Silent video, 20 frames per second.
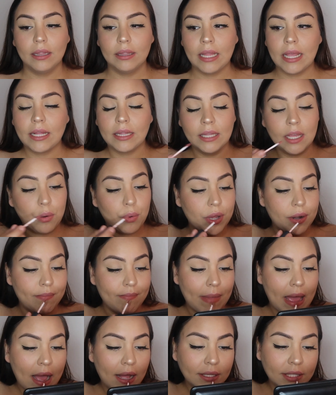like liquid
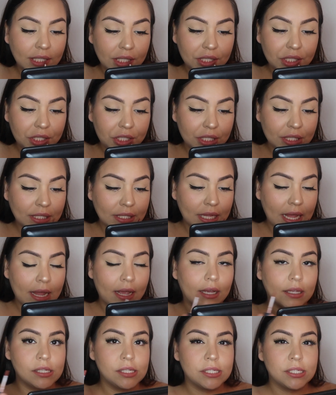mattes. These are just
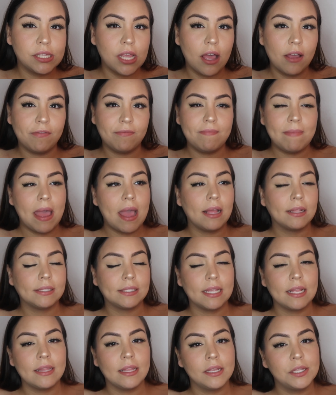like soft
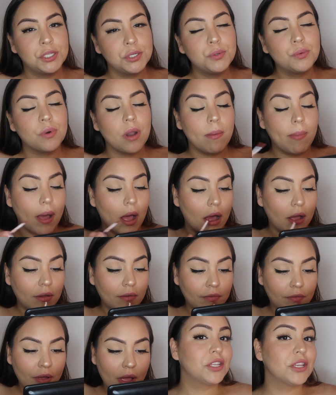mattes and they do rub
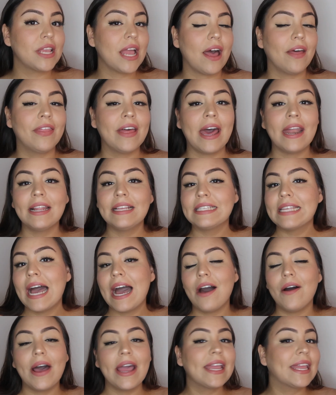off. So yeah, that is
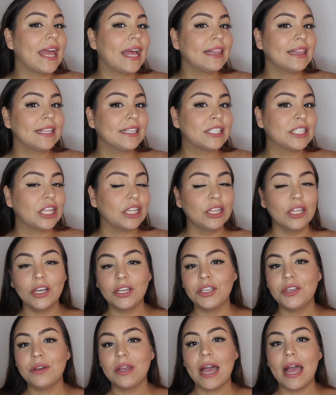how I get this
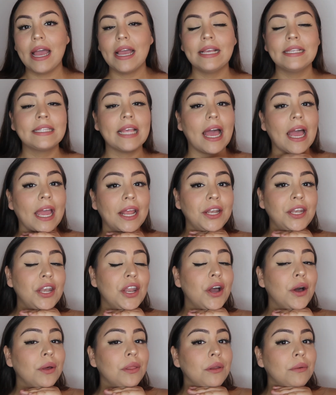look, you guys. I
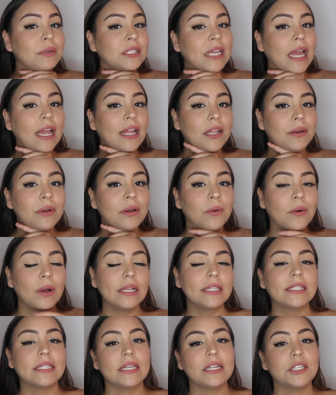know that it was highly
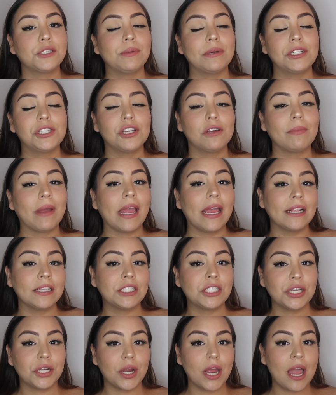requested, especially on my
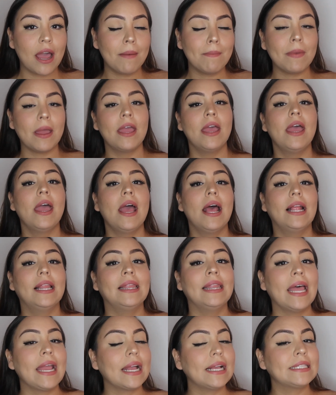Instagram.
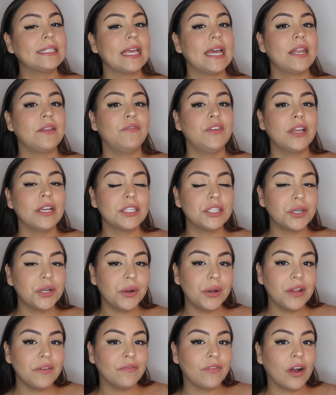Like I said, if you guys don't
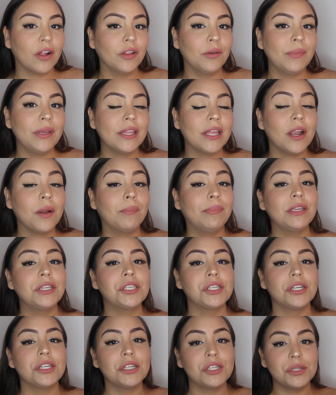already follow me there, be
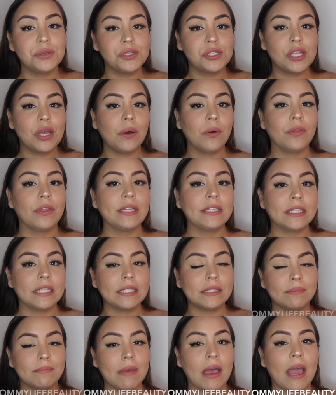sure to do so. This
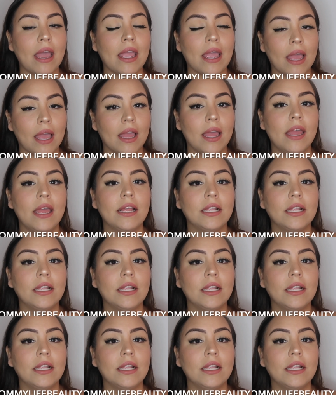is my